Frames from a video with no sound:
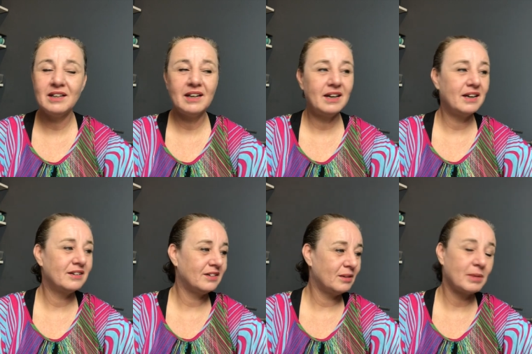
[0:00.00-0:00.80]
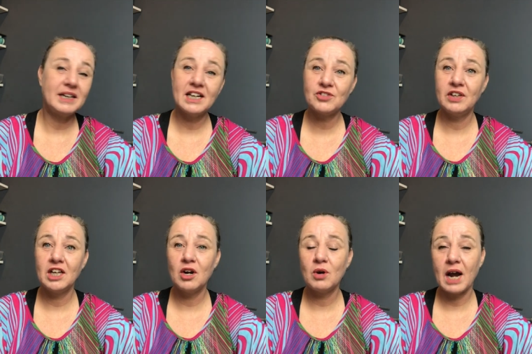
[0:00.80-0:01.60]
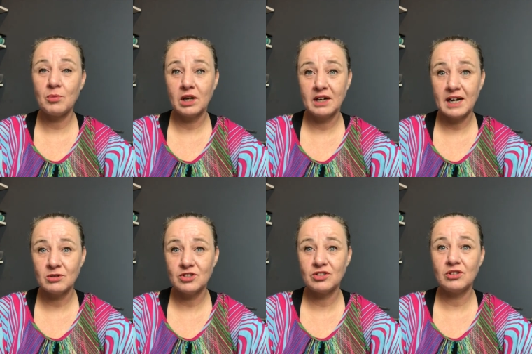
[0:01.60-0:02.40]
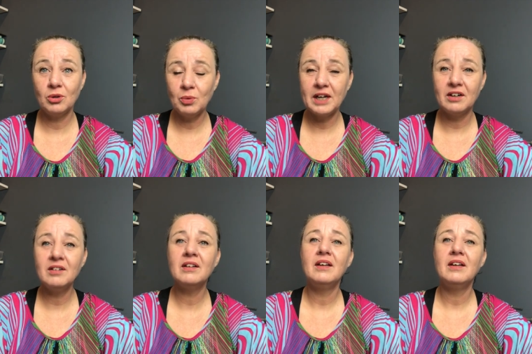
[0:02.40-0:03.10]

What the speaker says: And in my next video, I will announce the winner.